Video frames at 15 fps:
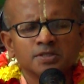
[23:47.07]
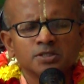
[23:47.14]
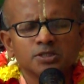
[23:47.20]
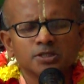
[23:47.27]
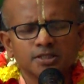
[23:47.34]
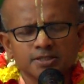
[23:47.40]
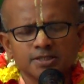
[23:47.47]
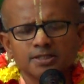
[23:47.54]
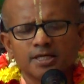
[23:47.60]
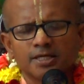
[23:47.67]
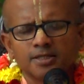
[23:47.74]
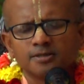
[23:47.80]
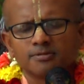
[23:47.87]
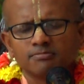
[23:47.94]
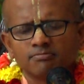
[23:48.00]
So this is
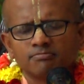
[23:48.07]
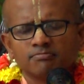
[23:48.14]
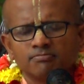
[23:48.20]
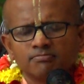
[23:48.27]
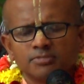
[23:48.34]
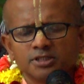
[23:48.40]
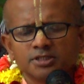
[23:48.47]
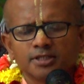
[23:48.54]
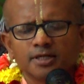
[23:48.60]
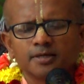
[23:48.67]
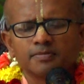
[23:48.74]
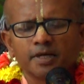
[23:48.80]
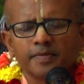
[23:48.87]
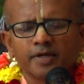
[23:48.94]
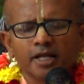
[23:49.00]
a, this is
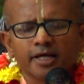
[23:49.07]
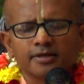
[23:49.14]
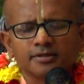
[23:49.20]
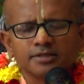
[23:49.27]
a, I mean like,